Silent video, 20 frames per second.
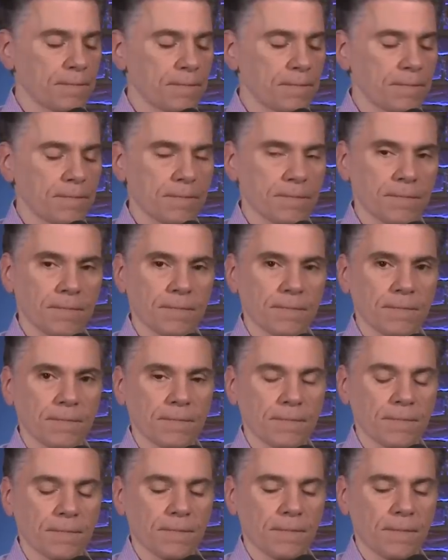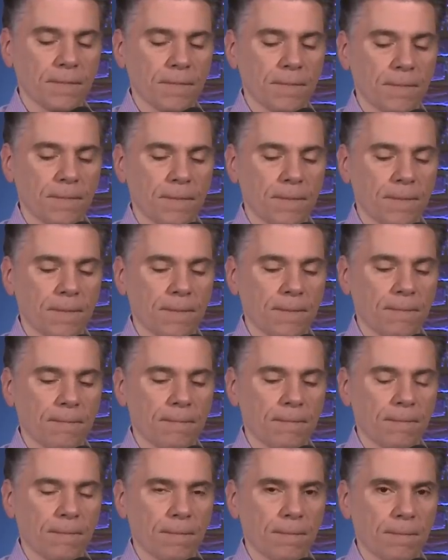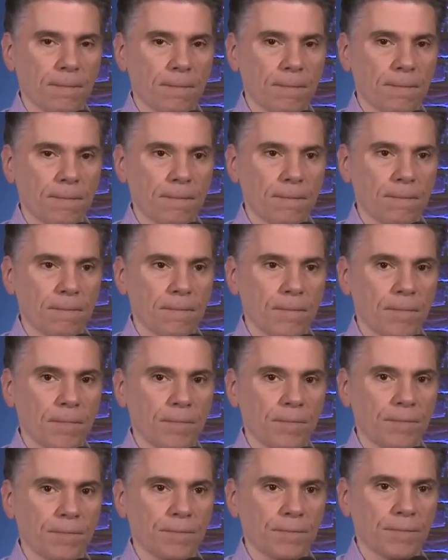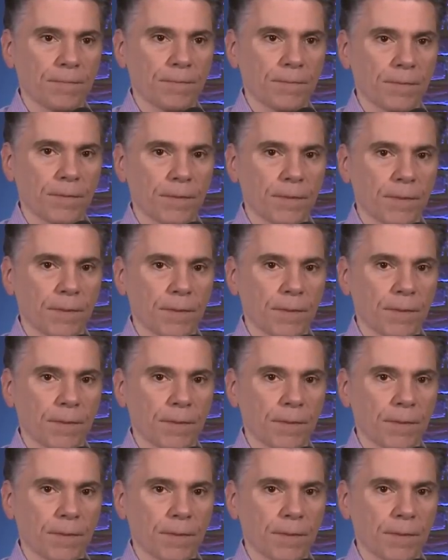(silent)